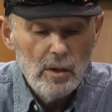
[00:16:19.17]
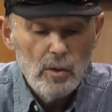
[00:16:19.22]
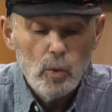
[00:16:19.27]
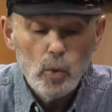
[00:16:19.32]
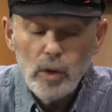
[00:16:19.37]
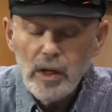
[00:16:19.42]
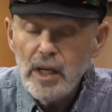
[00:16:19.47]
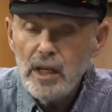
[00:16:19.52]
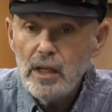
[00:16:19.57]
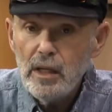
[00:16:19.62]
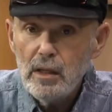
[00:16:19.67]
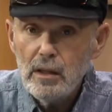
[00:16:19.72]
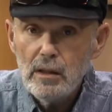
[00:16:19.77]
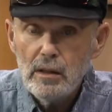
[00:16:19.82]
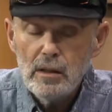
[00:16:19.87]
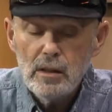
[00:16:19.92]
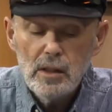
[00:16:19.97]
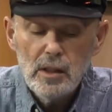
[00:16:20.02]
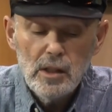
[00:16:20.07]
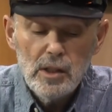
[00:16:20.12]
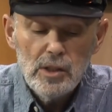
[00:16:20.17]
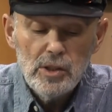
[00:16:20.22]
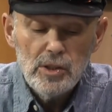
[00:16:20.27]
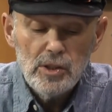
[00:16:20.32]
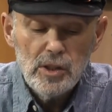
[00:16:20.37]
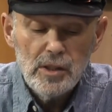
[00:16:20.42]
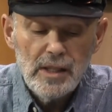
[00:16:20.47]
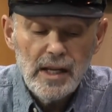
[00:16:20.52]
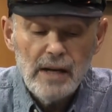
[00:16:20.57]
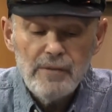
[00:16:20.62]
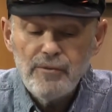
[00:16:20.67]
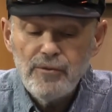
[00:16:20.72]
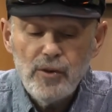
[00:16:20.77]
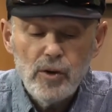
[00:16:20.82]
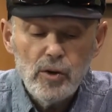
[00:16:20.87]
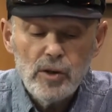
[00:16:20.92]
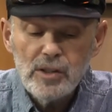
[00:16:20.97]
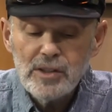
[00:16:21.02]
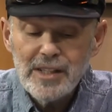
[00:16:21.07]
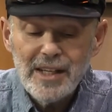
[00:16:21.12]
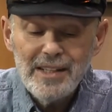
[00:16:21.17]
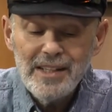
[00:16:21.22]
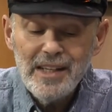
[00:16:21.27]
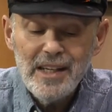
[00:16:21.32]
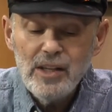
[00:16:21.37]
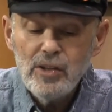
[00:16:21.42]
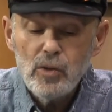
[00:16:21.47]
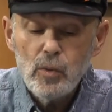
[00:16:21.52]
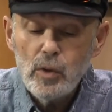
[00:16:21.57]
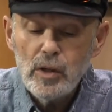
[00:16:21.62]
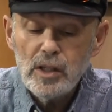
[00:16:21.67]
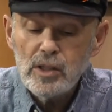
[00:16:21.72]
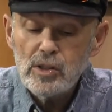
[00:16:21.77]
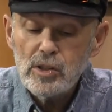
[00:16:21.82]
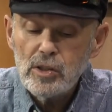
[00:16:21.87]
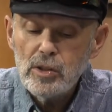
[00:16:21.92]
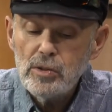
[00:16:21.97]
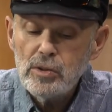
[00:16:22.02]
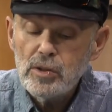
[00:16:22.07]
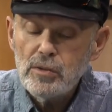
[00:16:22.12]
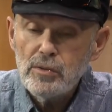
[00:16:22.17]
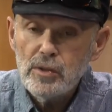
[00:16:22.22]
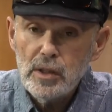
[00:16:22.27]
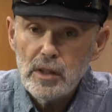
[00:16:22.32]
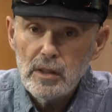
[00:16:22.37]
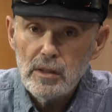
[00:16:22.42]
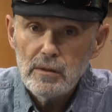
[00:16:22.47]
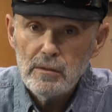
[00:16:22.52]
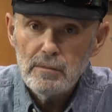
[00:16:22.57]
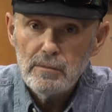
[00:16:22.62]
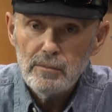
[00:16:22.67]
We should not focus on either one exclusively.